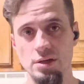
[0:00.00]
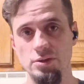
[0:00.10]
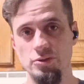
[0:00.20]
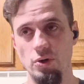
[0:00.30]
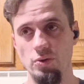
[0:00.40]

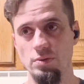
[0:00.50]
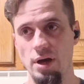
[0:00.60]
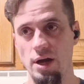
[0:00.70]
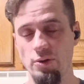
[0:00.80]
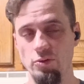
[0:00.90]
So
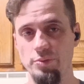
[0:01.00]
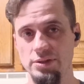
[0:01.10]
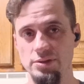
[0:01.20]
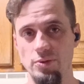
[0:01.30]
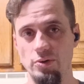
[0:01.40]
I will be
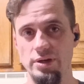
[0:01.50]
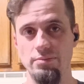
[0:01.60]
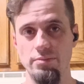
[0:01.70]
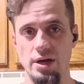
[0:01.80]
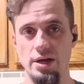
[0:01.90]

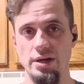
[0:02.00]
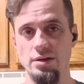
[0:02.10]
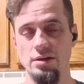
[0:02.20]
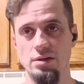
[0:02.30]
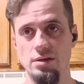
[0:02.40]
smoking
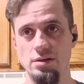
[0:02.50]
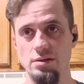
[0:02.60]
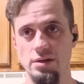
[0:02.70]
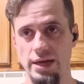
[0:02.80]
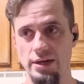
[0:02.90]
mine
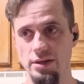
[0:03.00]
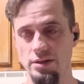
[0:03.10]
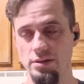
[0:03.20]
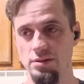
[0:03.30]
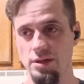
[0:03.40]

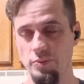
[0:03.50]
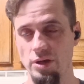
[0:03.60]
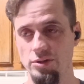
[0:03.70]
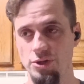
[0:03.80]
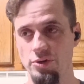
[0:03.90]
I'm
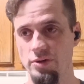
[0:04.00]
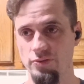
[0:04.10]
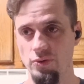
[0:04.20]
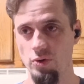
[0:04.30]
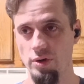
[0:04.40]
shooting
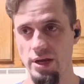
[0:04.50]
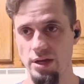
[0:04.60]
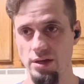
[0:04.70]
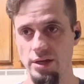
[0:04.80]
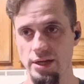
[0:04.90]
for
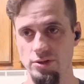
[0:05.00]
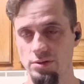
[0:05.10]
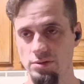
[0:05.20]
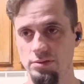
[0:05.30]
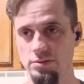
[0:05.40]
a
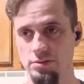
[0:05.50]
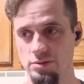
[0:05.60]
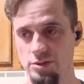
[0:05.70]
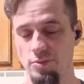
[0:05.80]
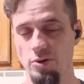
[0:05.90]
internal
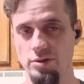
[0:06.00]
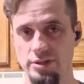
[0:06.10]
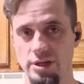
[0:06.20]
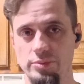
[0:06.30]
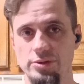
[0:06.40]
smoker
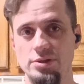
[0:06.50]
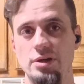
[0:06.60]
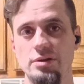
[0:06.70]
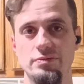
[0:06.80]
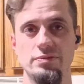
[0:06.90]

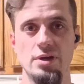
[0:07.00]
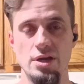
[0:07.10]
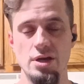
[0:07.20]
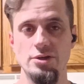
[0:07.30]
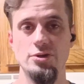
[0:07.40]
temperature of
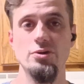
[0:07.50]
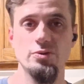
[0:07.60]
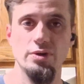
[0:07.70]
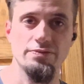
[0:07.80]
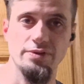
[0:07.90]

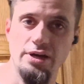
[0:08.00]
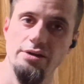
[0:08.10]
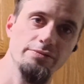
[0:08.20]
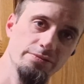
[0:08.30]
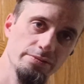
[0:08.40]

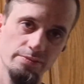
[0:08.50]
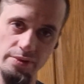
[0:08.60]
225,